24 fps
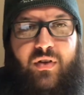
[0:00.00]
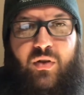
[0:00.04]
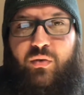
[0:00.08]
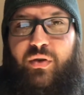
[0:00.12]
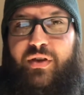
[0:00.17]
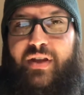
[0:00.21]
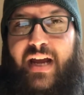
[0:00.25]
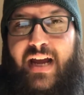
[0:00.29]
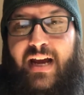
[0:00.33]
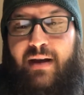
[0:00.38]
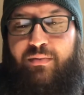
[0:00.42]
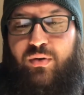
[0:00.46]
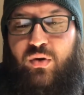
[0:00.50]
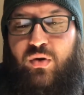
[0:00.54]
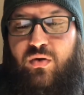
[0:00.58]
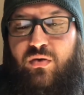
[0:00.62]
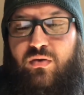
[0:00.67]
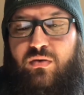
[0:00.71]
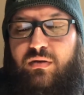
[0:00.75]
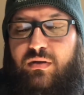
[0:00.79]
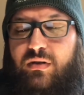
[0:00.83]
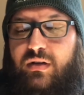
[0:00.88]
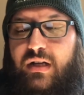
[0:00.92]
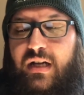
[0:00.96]
With
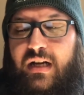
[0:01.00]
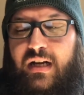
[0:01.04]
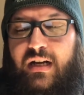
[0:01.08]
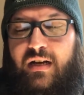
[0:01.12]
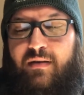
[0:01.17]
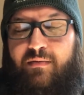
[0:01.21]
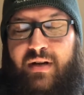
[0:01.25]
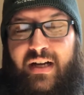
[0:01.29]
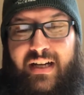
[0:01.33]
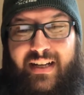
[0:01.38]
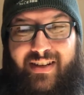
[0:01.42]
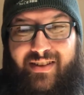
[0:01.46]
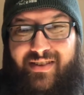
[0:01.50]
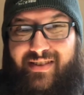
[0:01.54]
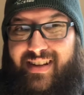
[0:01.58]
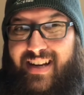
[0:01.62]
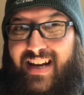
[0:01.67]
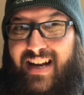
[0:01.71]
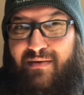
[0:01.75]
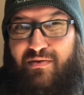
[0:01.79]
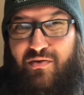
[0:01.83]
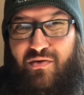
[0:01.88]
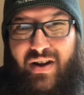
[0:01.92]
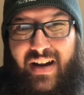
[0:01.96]
Apple, um, I use the
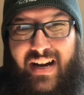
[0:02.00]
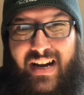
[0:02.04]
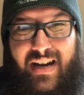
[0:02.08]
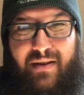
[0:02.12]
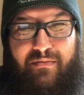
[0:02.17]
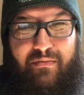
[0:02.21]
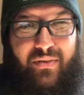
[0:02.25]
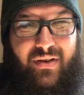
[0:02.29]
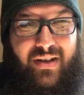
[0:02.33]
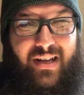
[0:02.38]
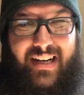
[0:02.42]
Apple app.